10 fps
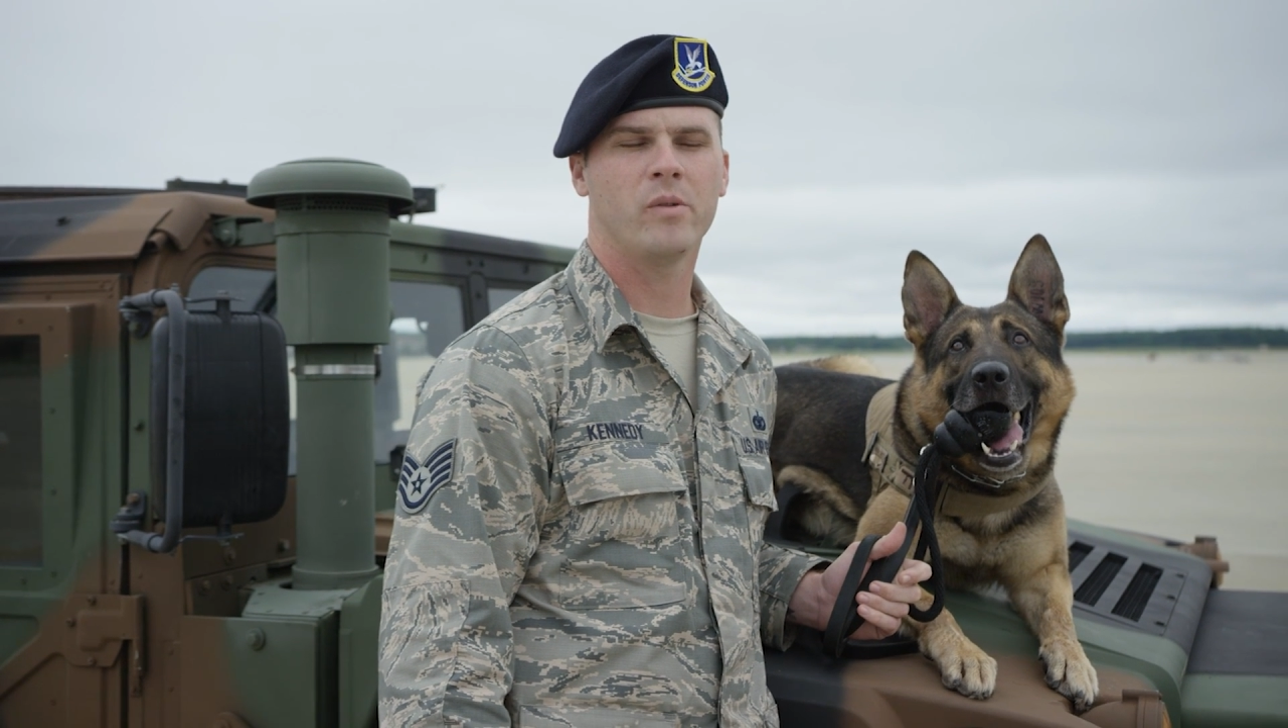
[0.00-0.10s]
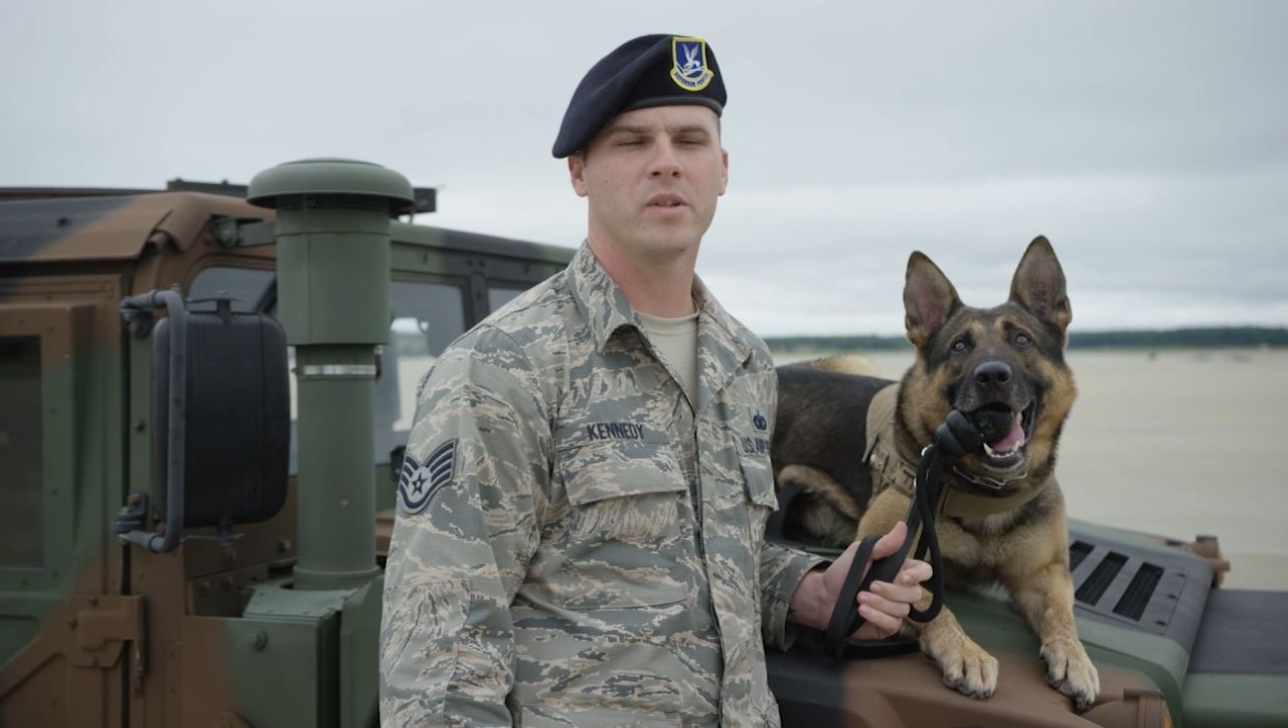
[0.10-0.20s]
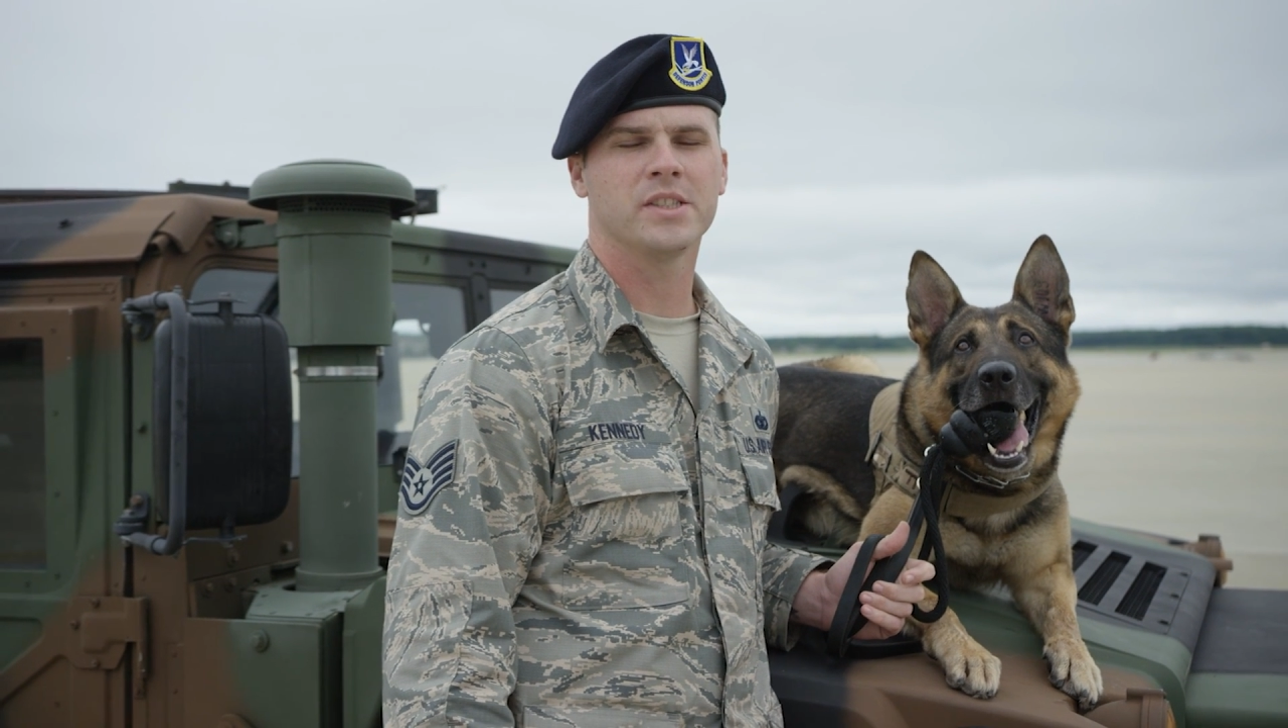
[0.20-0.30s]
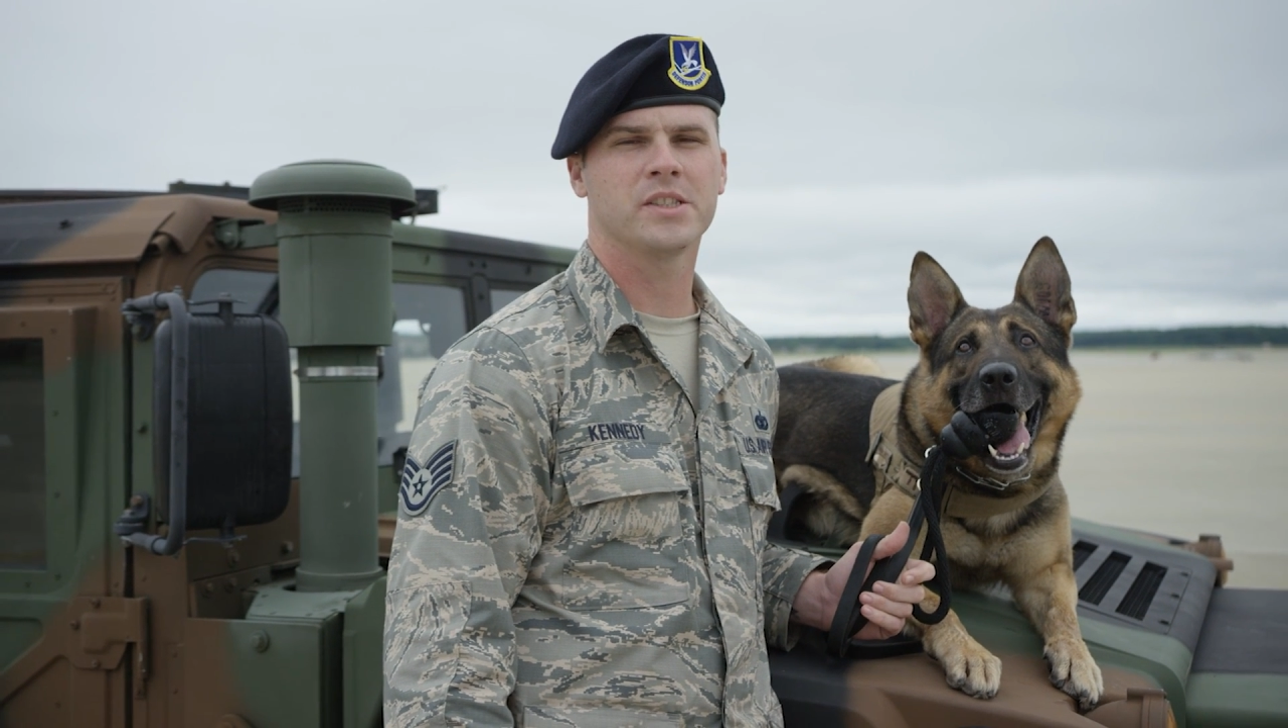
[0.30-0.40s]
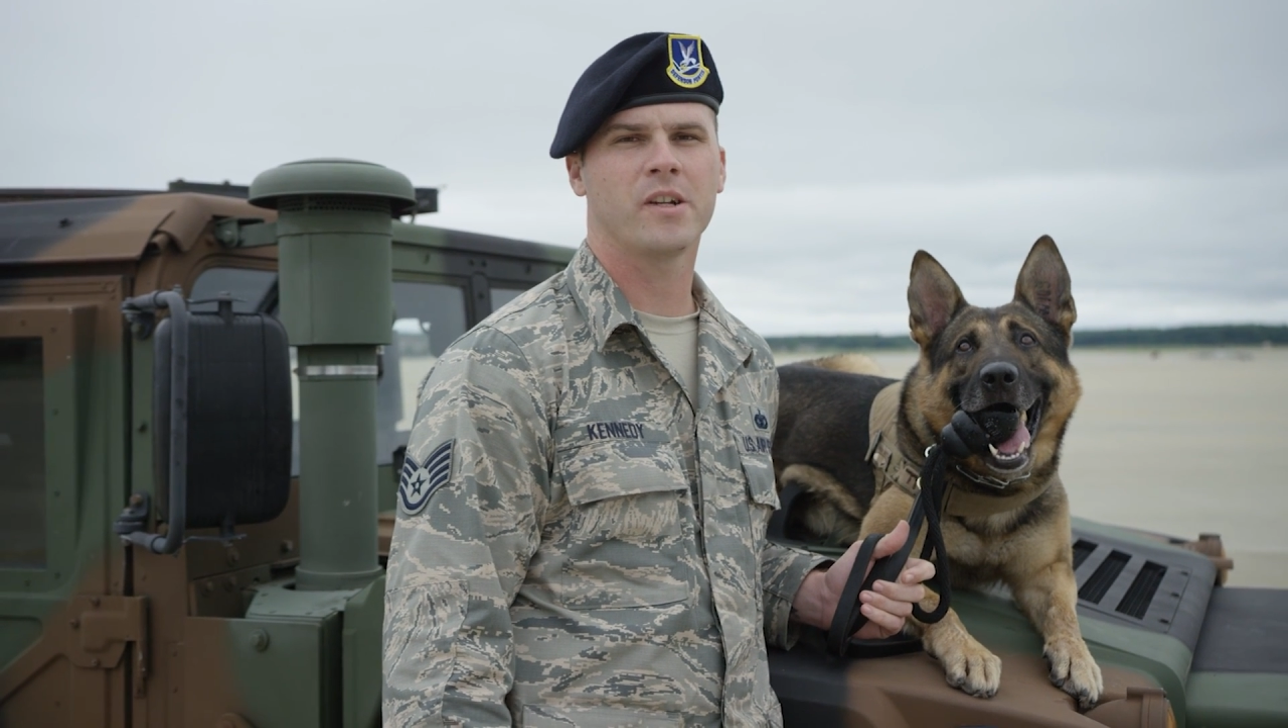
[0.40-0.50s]
for the
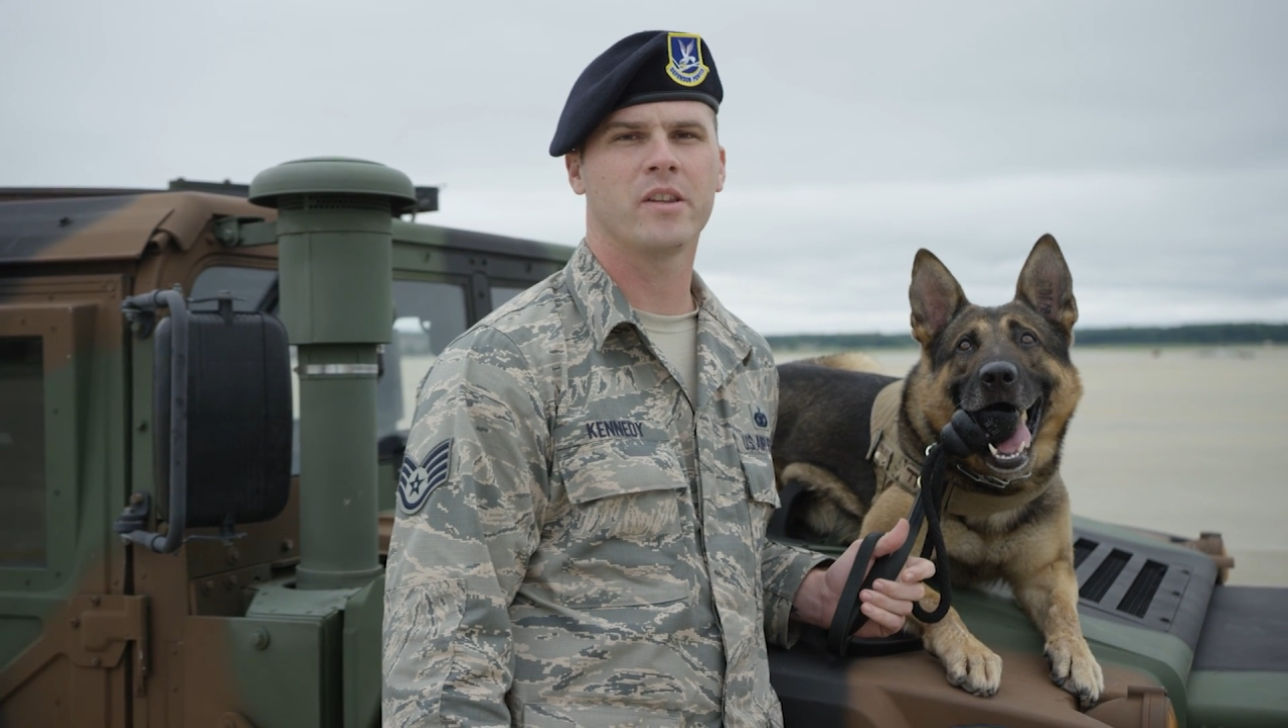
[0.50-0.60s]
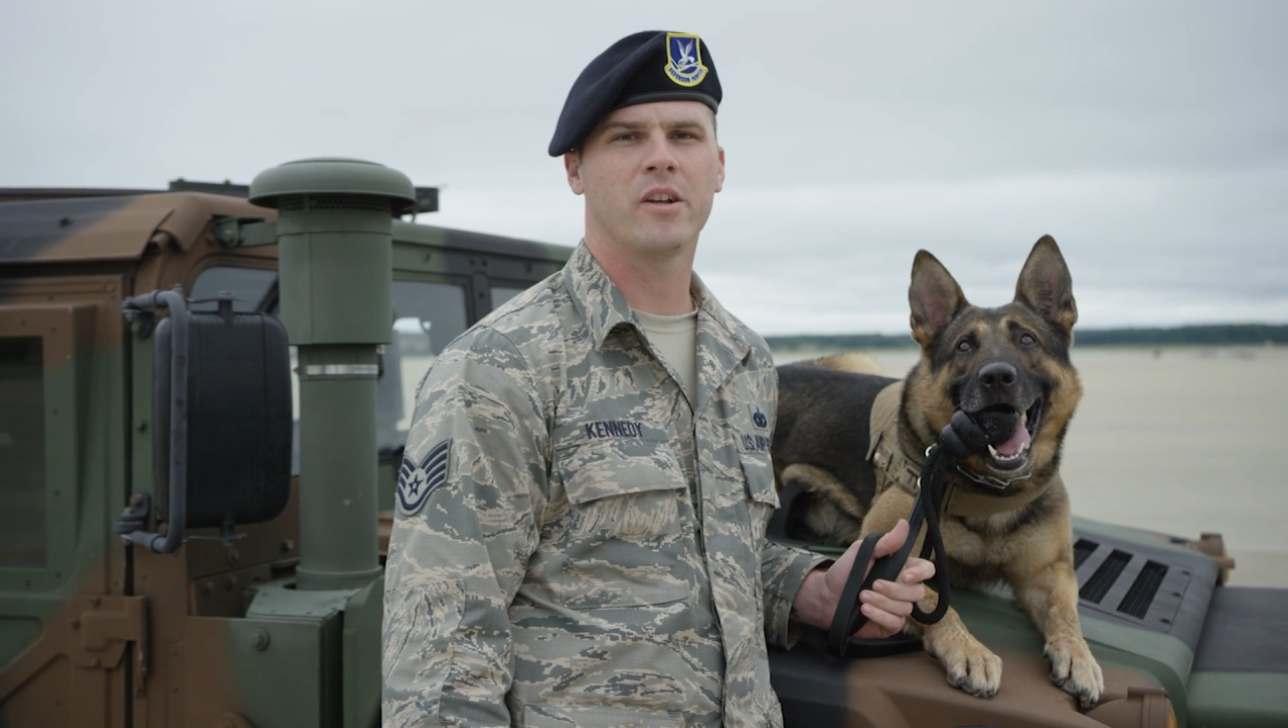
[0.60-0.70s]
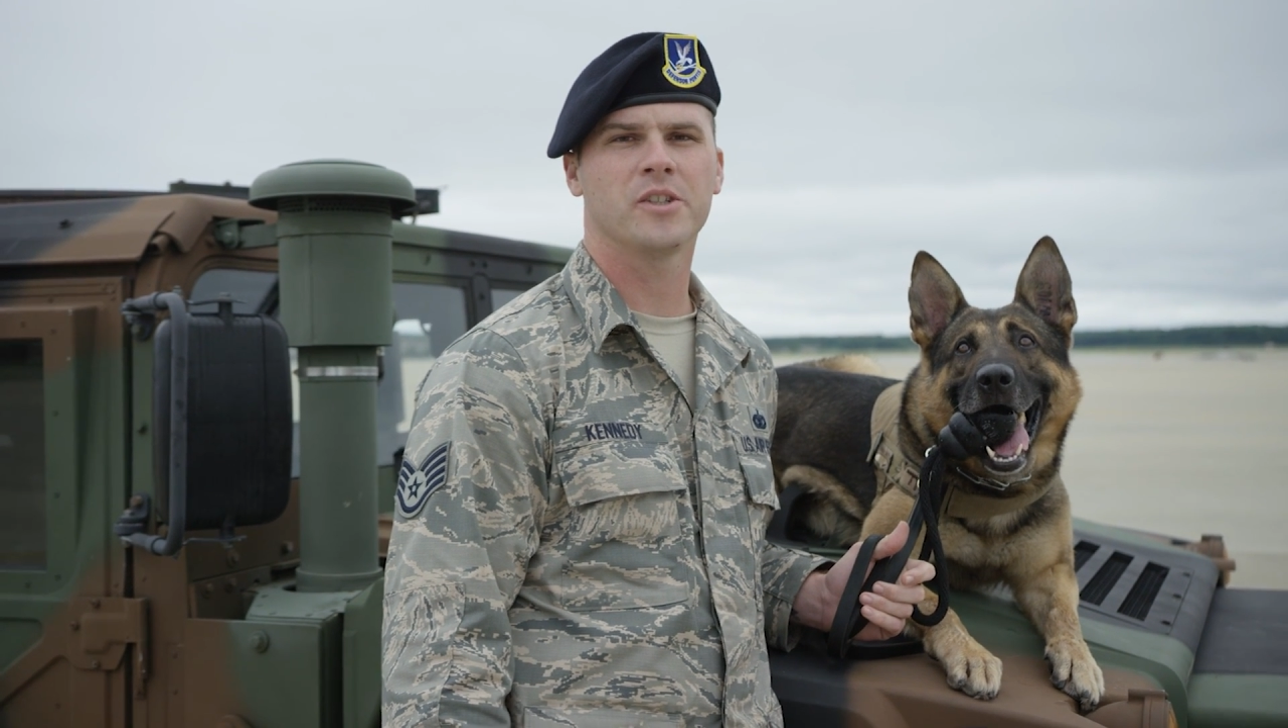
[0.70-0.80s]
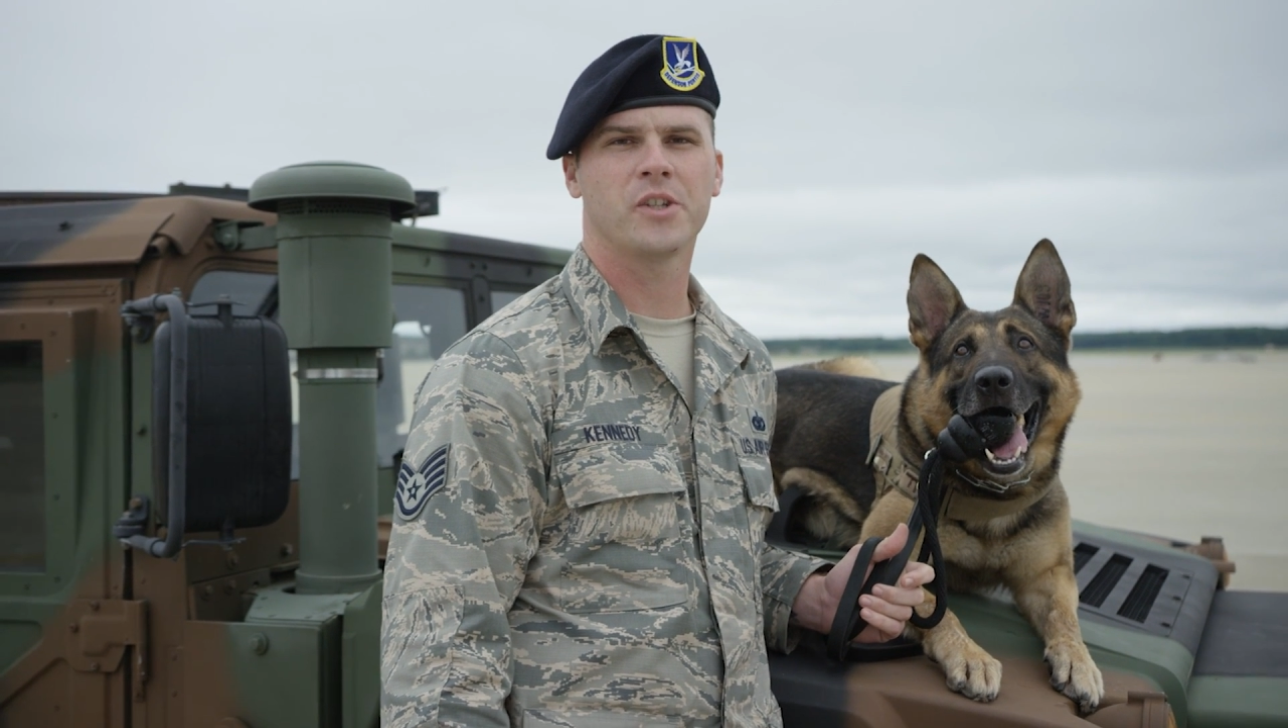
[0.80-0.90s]
633rd